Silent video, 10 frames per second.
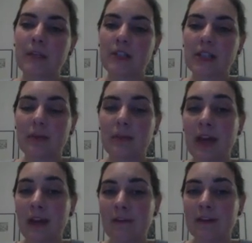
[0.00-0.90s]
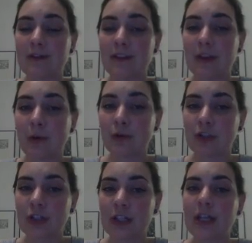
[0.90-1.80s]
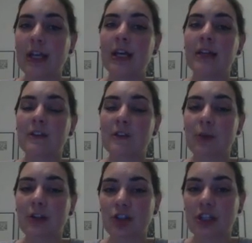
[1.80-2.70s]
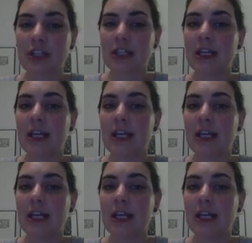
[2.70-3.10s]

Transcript: convey motion and expression.